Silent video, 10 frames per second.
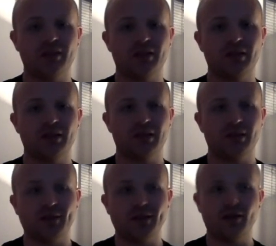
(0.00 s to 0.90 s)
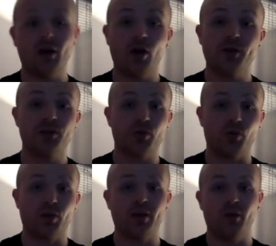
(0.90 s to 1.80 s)
I find it harder to
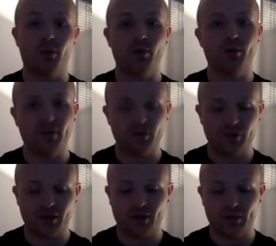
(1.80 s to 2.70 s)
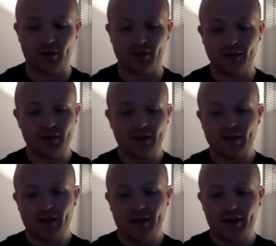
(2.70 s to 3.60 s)
run at the moment with everything going on.
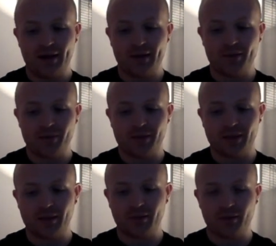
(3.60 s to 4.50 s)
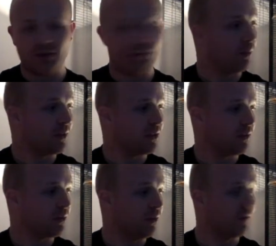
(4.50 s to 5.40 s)
But I brought myself
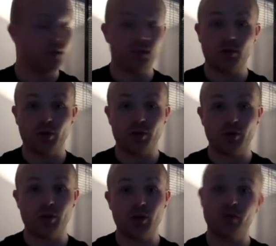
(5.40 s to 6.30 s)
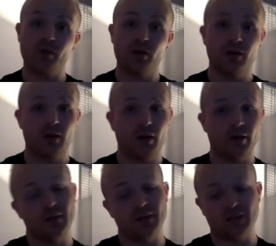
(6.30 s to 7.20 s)
some lovely new running shoes for on
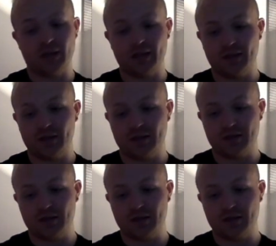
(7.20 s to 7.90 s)
the other side of this.